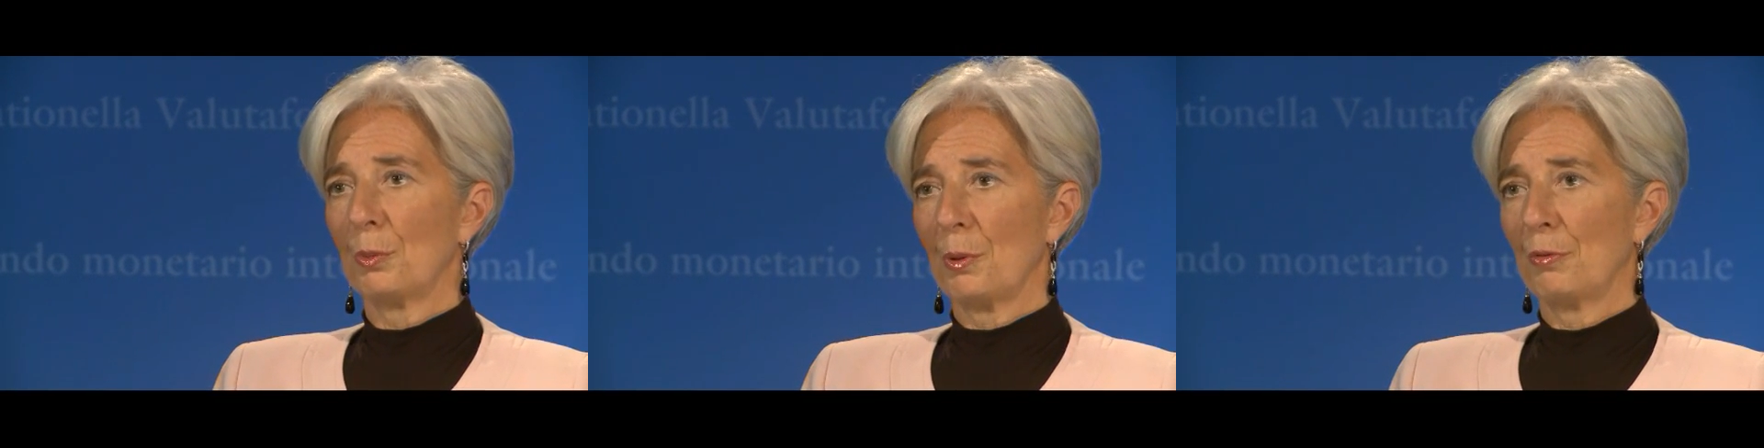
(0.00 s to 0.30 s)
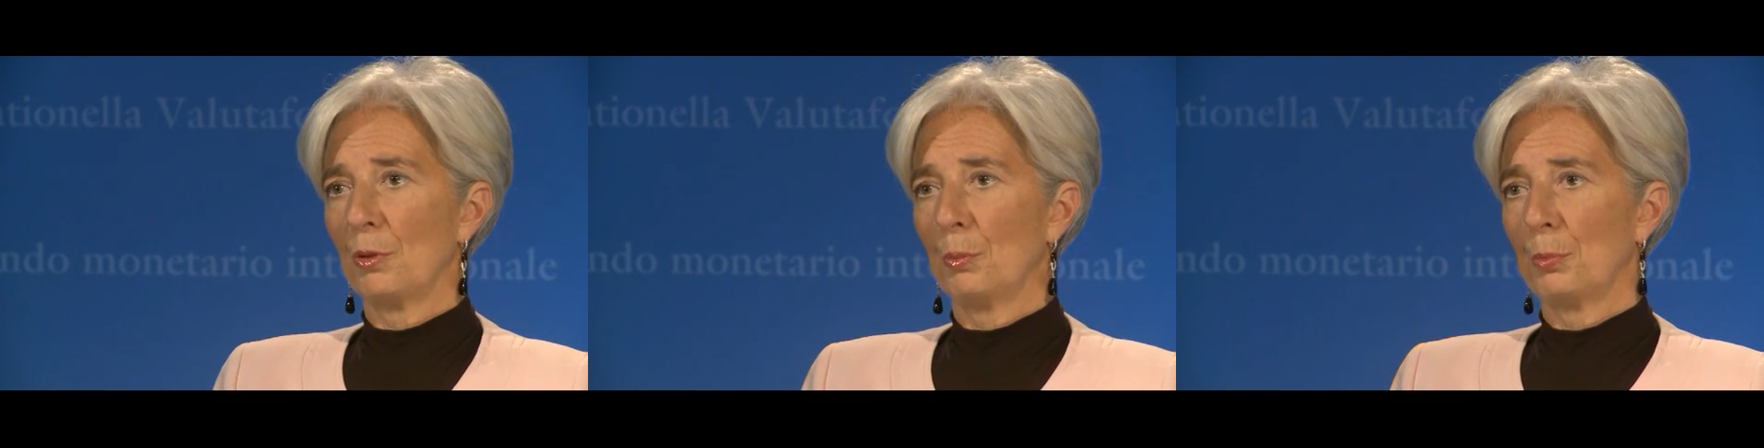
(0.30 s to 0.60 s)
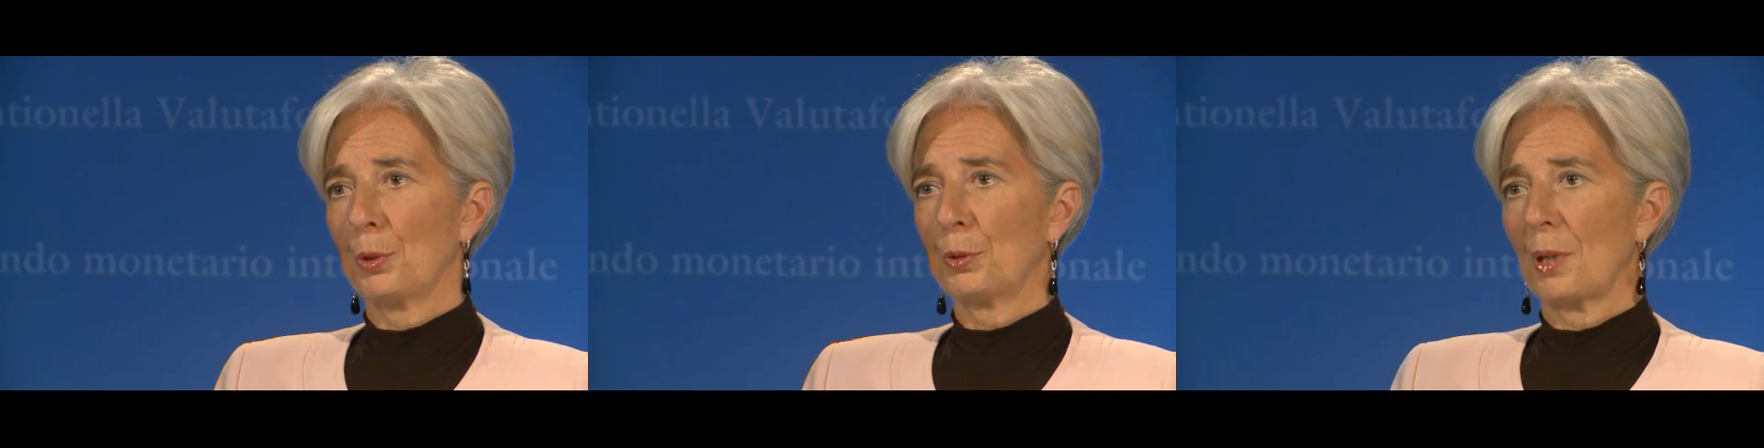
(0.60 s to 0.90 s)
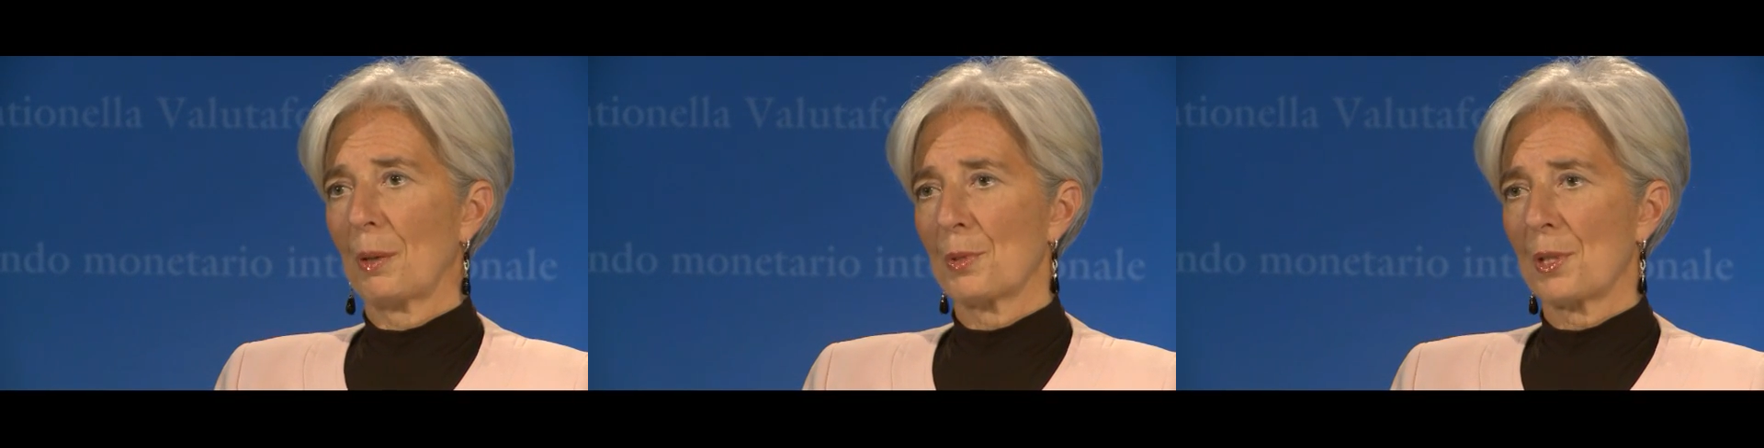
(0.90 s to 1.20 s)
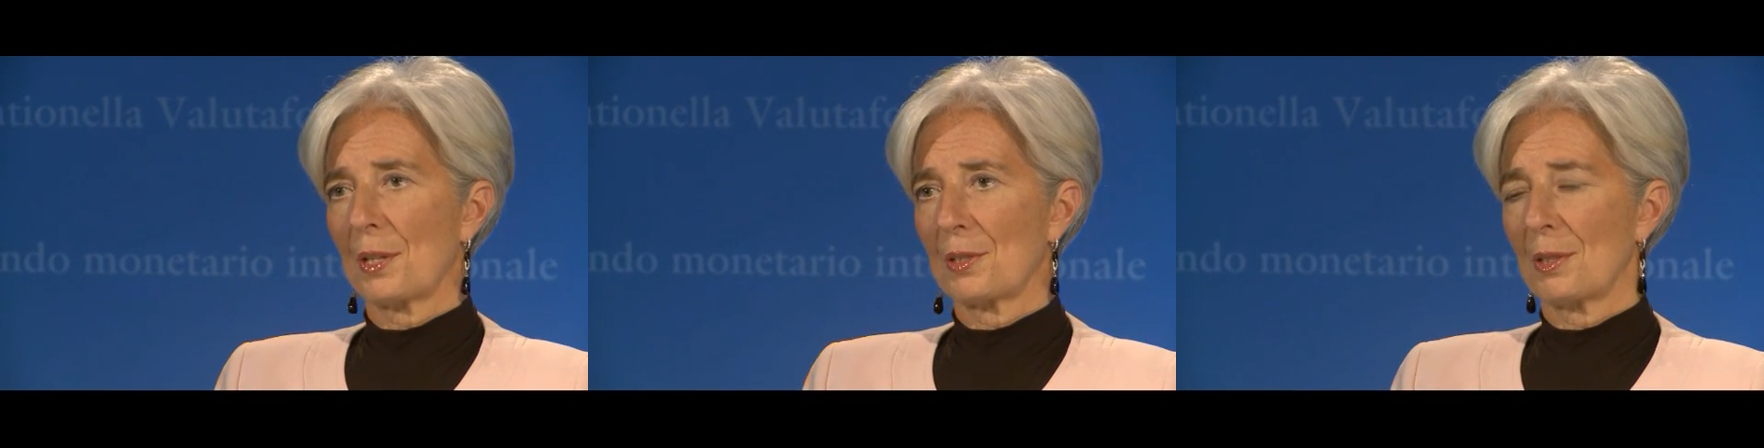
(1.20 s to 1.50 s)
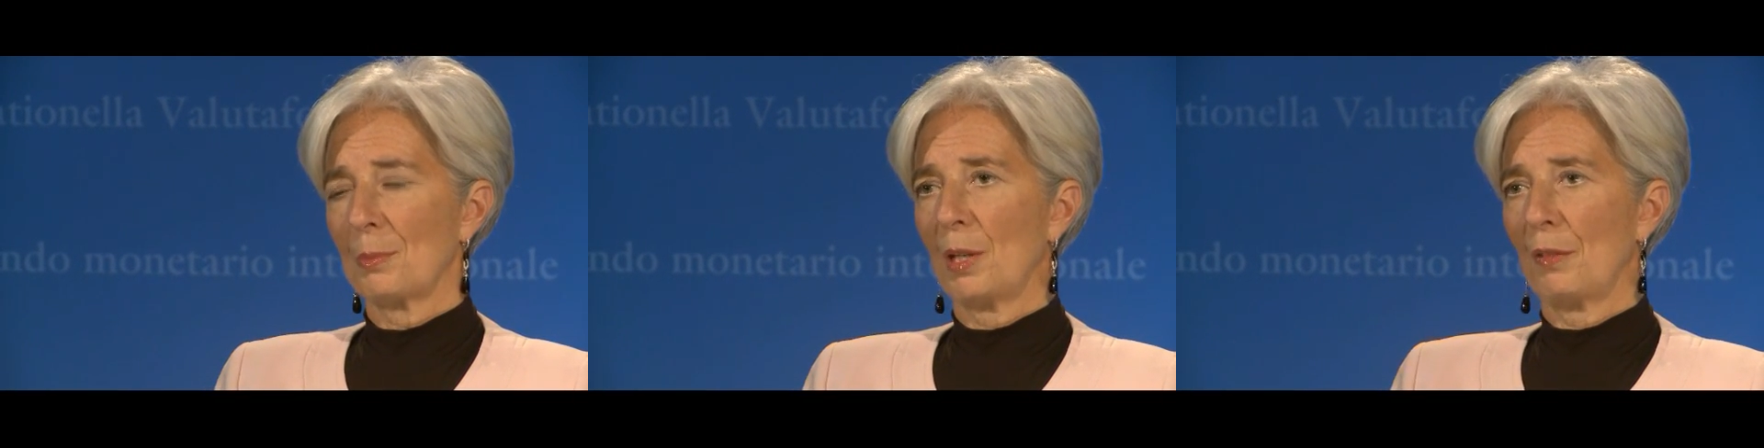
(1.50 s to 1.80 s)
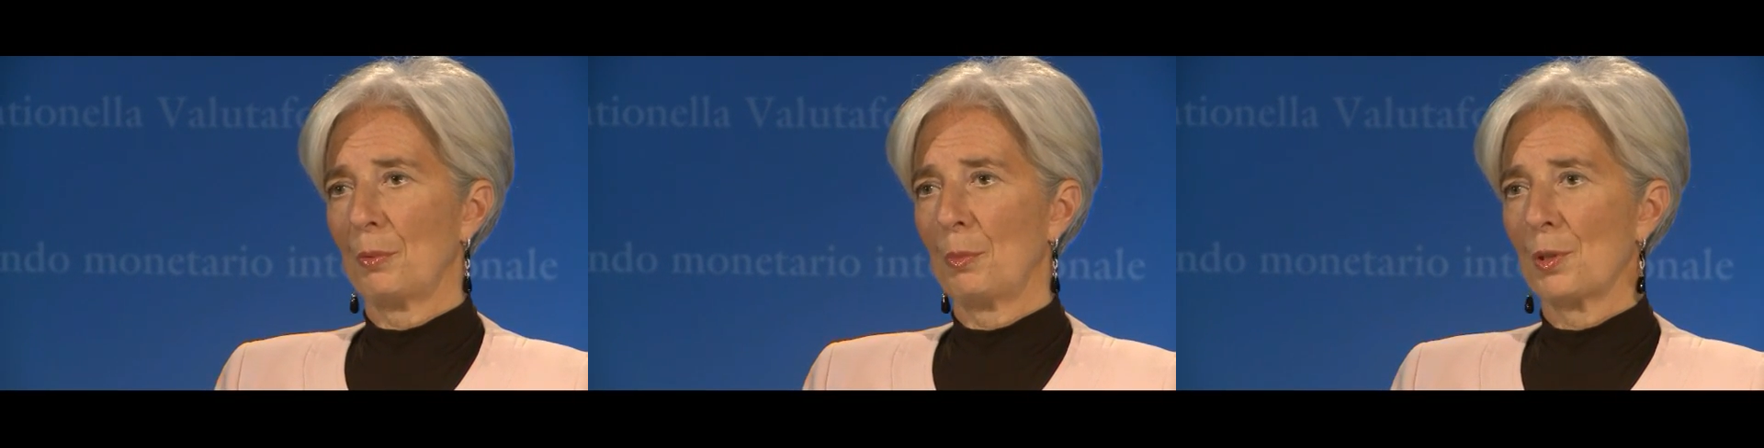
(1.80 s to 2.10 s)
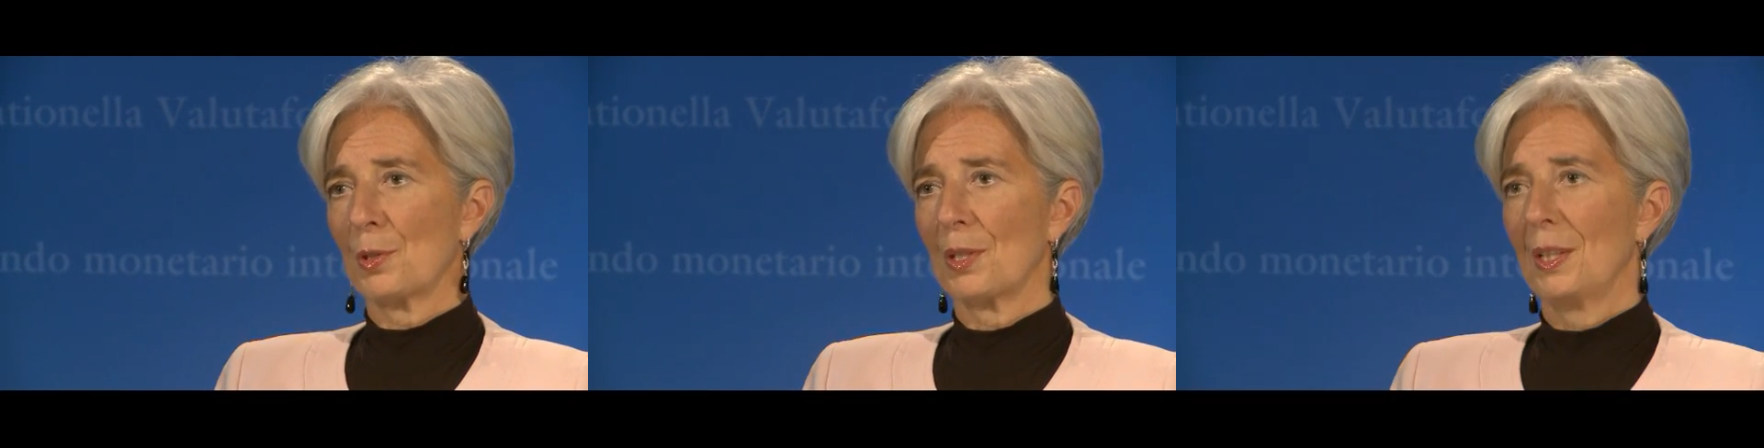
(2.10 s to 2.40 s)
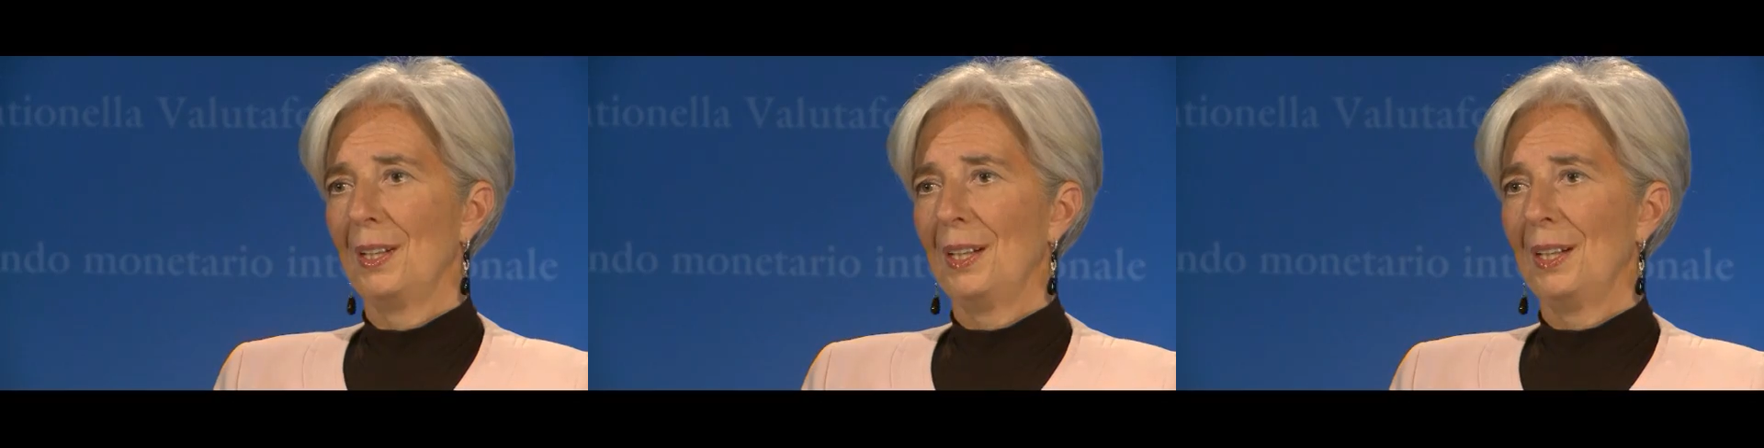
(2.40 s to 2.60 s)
the reform programs that some governments